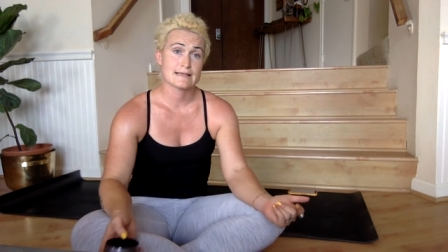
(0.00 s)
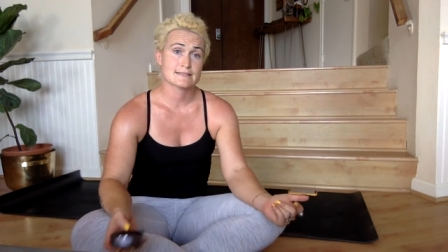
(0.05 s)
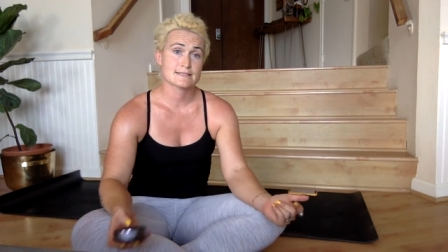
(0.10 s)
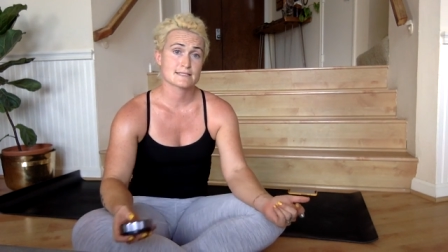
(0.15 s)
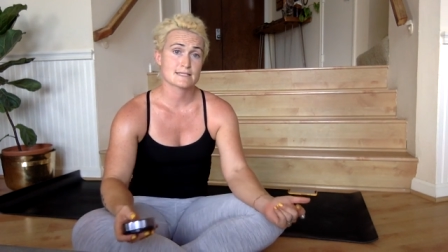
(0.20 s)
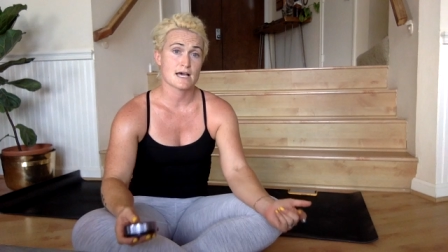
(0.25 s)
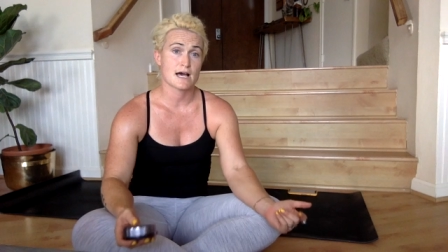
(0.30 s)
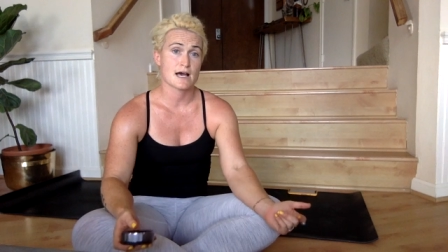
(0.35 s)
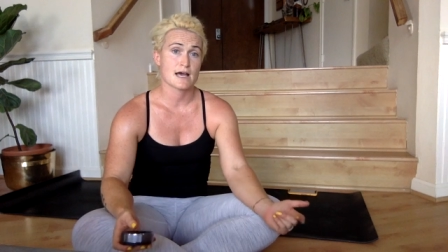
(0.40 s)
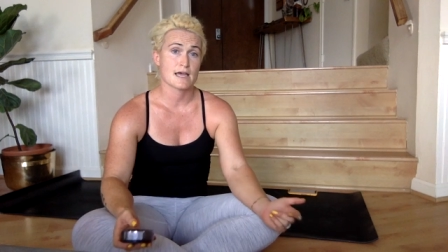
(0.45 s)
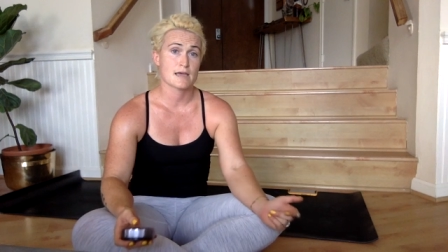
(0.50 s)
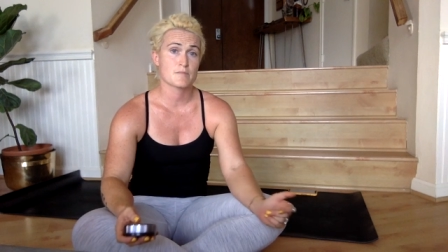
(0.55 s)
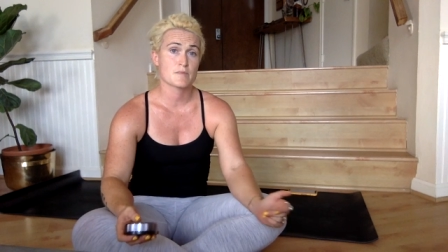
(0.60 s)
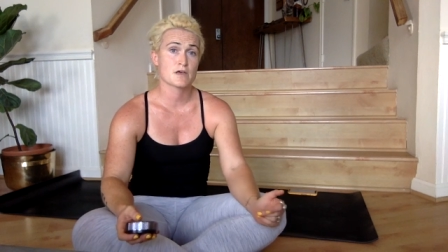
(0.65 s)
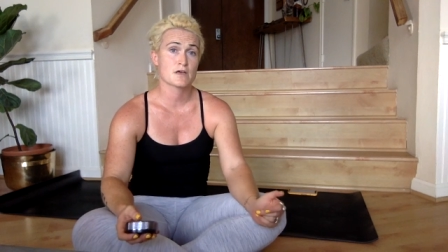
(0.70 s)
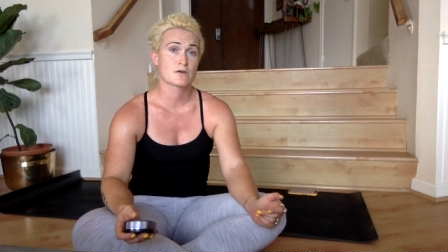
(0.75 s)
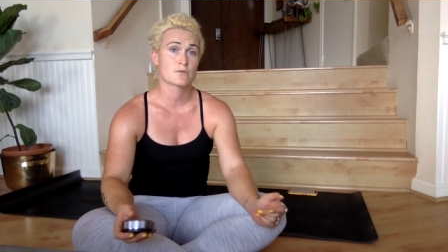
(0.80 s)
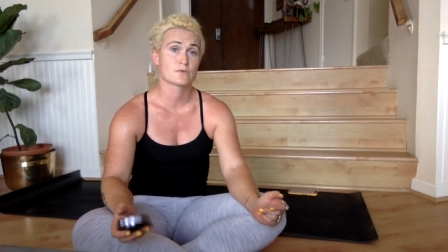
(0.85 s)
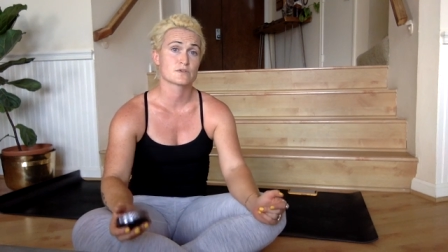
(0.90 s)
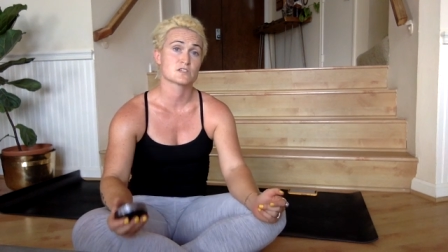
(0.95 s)
Less
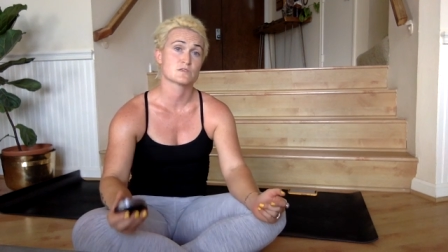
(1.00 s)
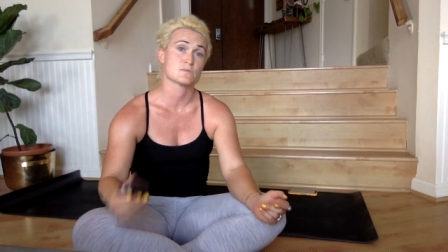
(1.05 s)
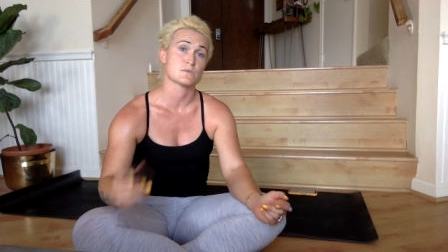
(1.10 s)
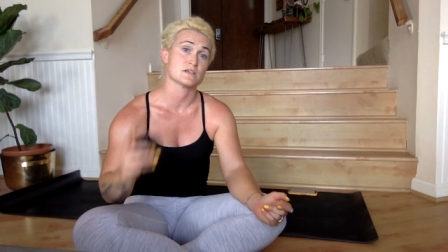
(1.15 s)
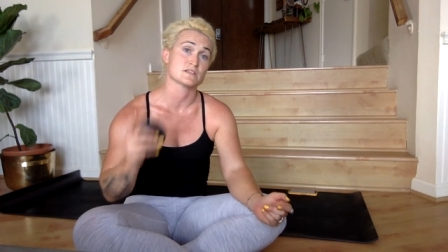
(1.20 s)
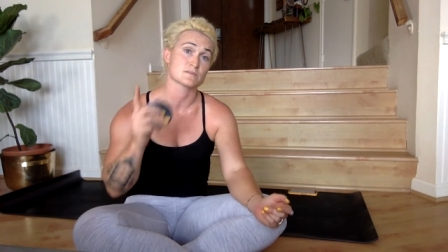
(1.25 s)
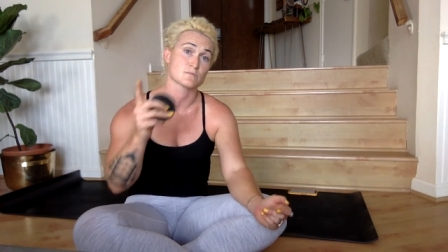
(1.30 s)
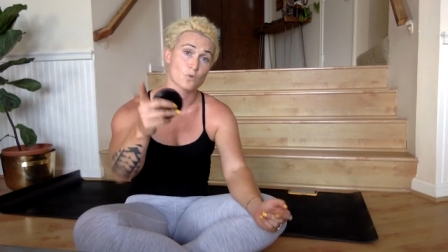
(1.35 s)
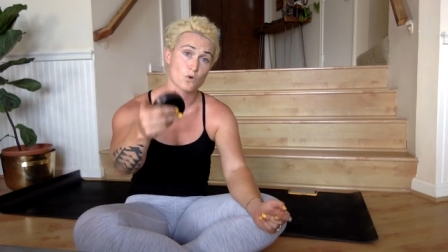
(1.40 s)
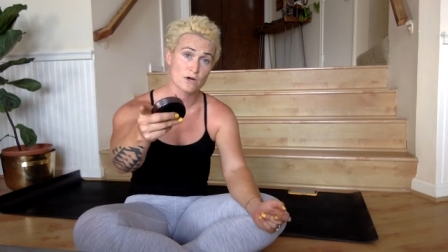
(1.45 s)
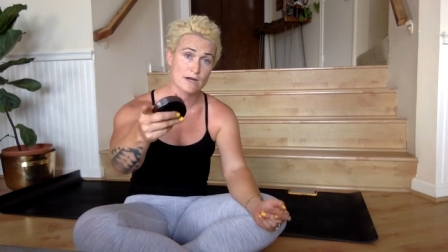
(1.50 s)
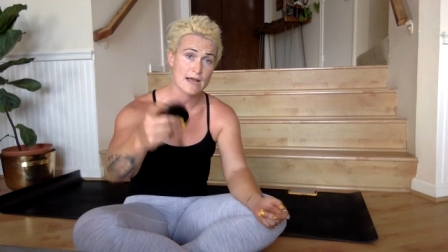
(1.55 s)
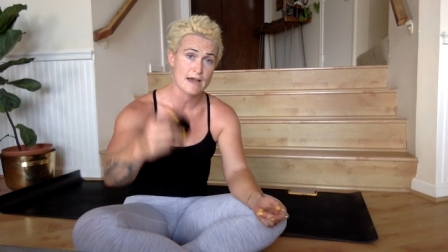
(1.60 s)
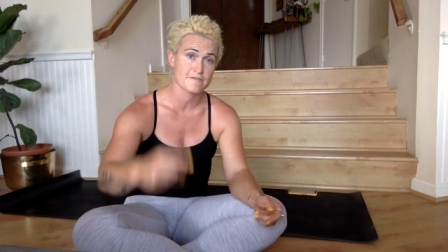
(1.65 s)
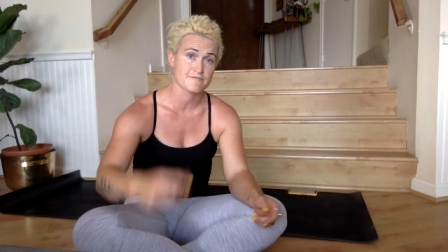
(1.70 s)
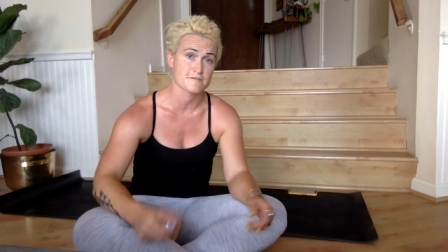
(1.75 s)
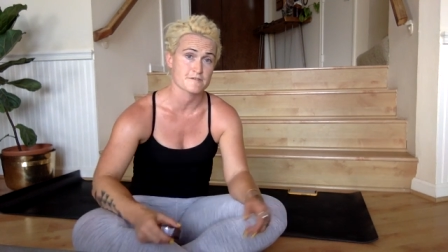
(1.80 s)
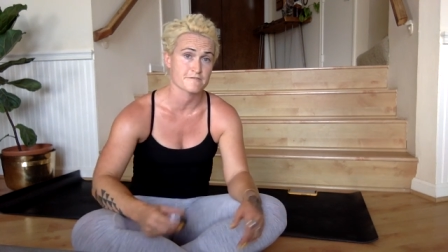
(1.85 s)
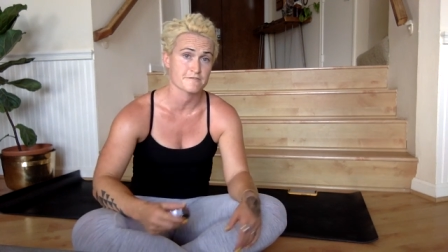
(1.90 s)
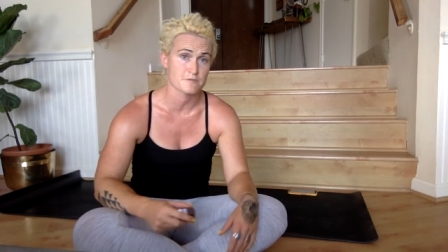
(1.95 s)
time, which means
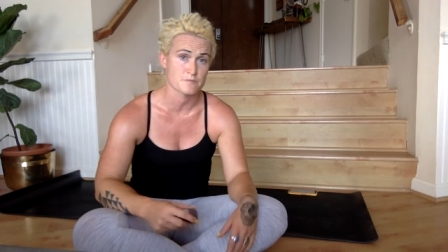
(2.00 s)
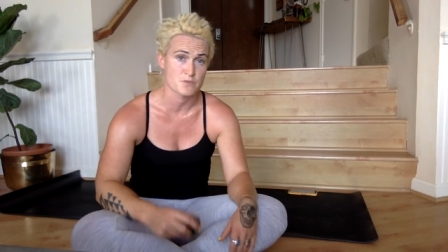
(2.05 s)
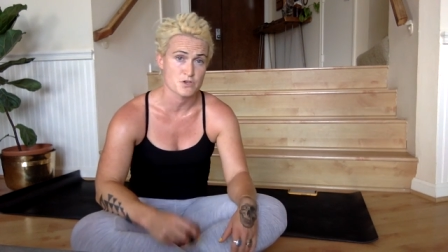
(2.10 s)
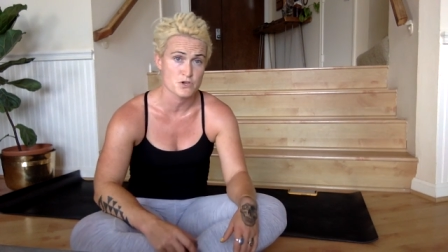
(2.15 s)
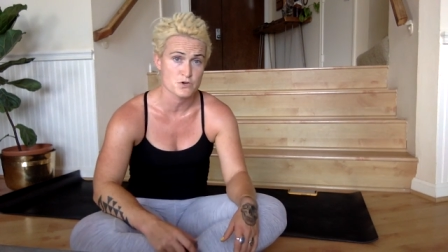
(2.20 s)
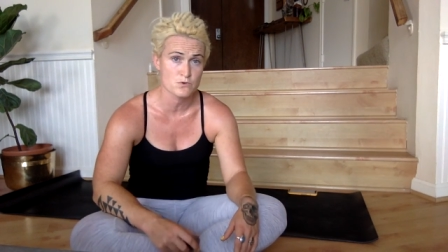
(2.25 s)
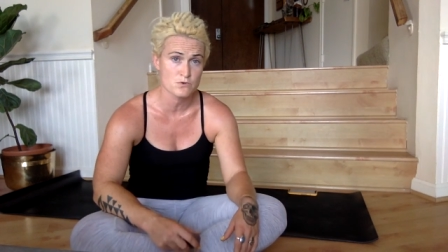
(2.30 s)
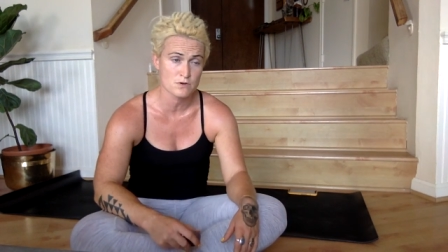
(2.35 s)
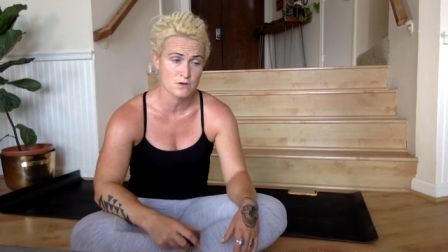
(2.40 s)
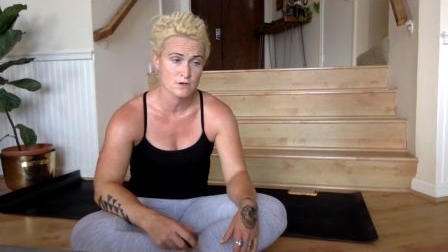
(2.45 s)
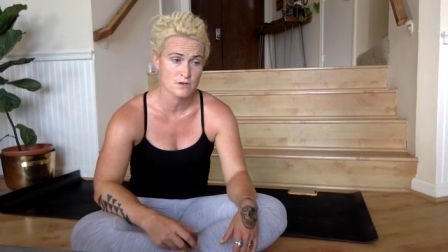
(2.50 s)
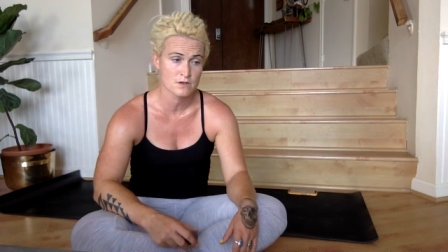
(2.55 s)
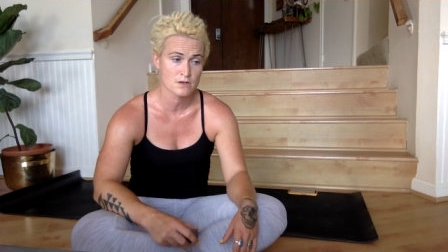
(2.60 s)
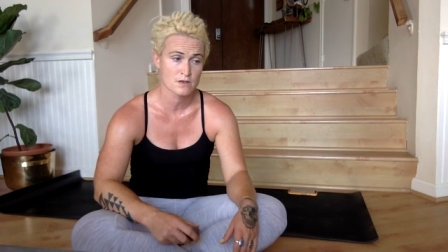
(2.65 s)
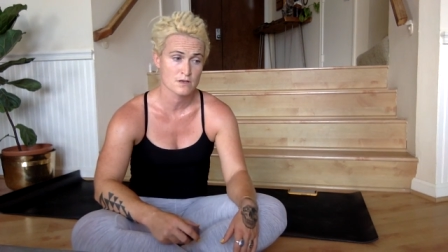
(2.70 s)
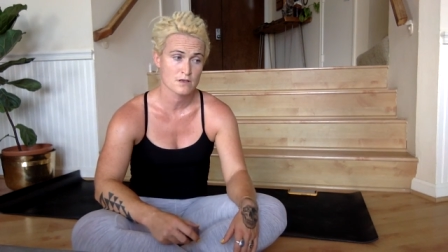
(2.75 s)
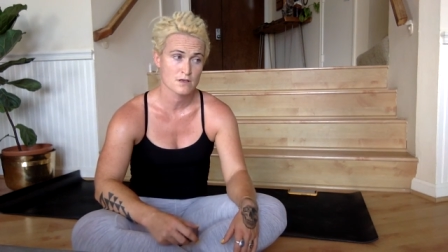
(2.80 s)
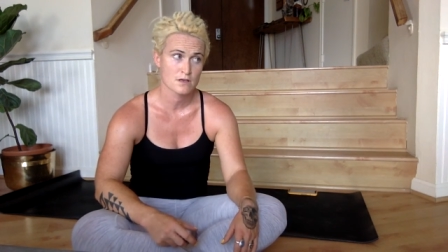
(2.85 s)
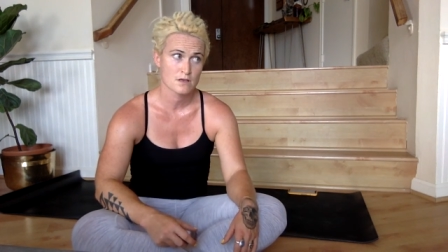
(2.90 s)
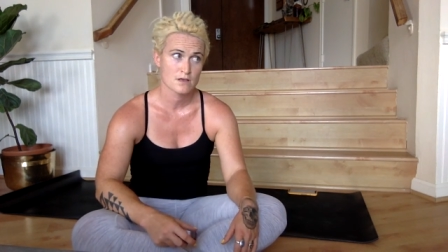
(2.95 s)
more effort from you
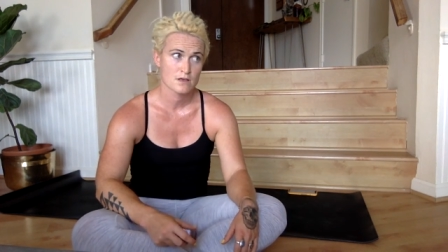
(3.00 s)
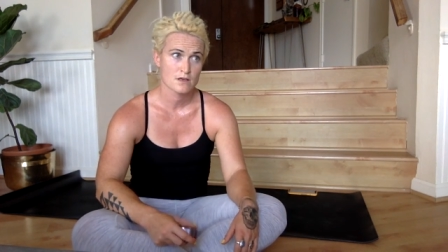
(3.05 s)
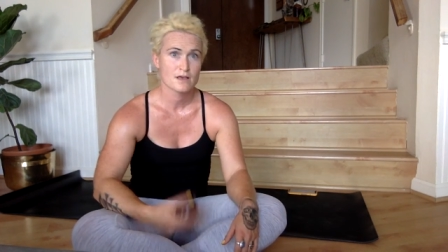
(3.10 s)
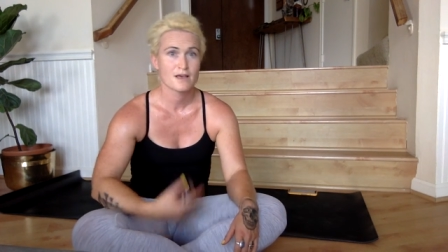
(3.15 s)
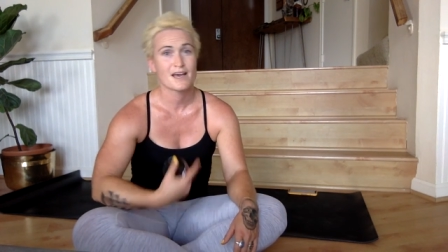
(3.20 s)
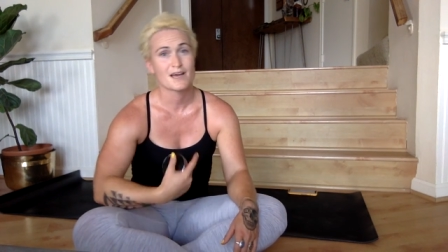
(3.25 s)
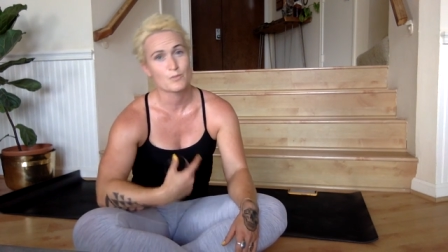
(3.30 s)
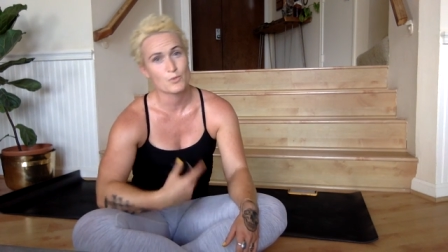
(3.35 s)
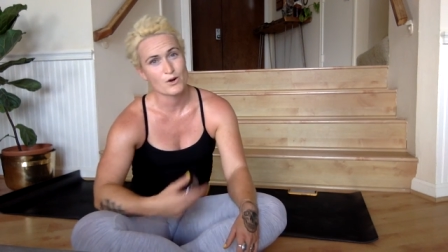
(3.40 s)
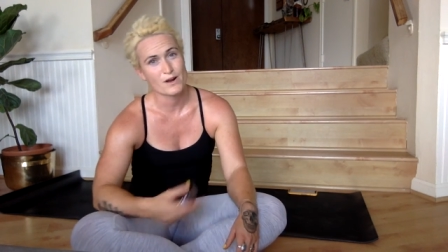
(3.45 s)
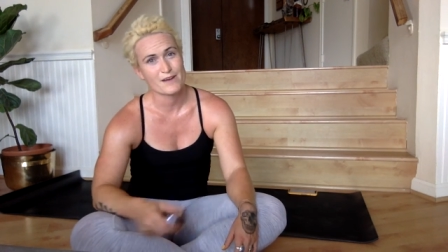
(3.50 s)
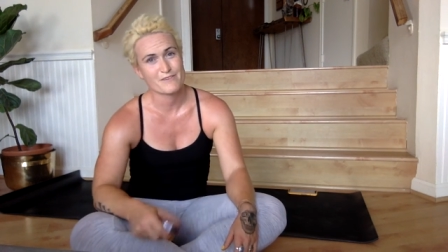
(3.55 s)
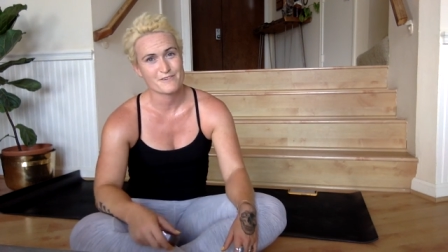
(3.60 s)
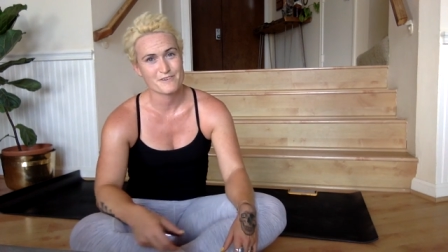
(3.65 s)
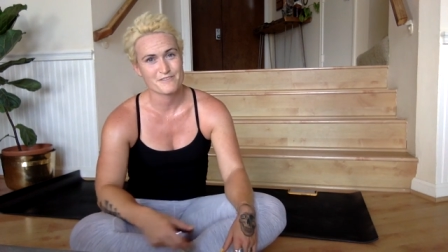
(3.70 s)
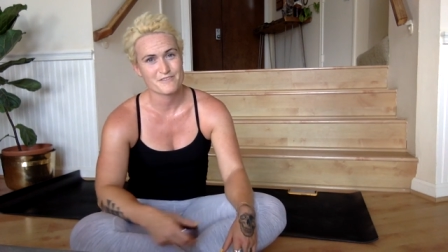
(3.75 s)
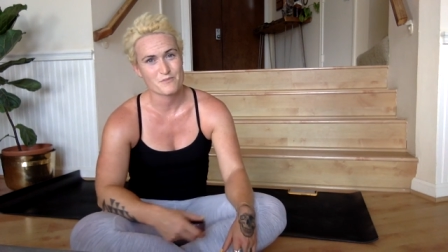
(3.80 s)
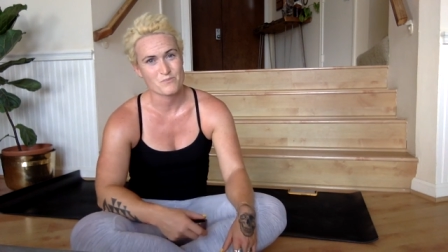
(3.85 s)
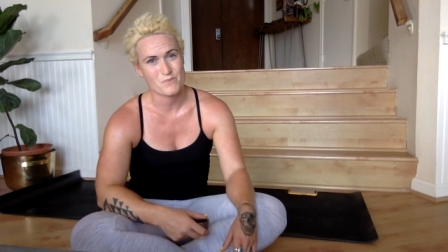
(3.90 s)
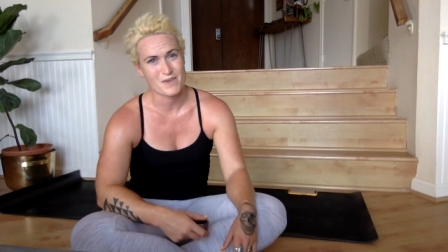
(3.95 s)

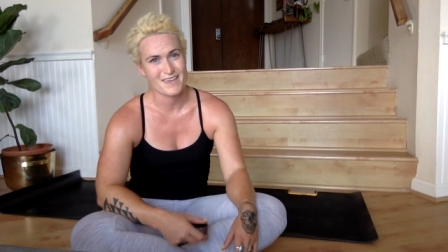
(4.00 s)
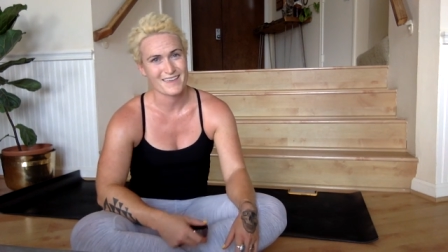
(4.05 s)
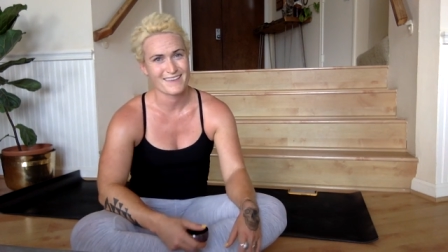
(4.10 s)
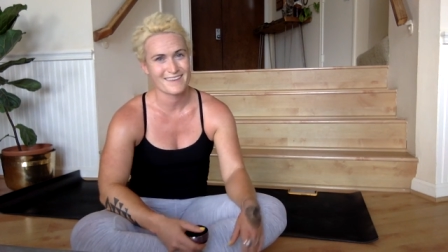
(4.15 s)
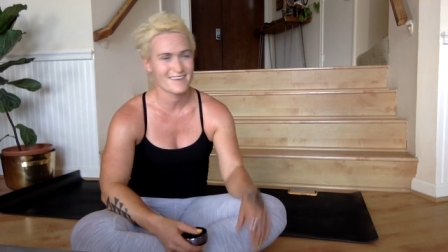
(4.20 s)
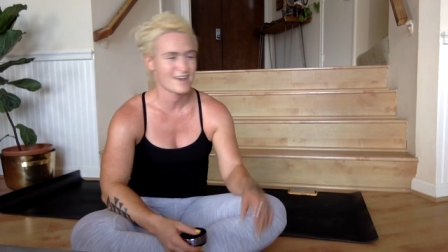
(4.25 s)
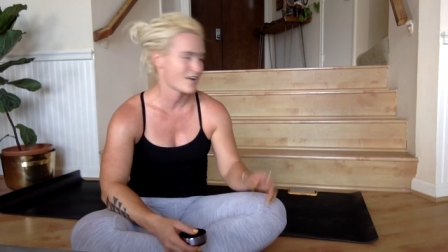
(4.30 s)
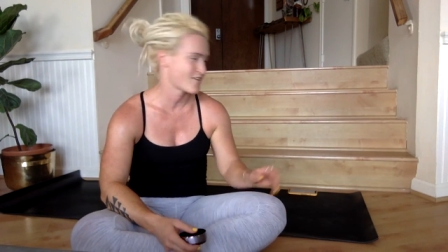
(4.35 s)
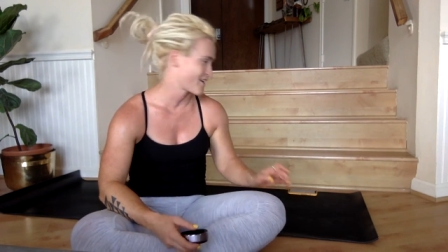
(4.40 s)
and more effort from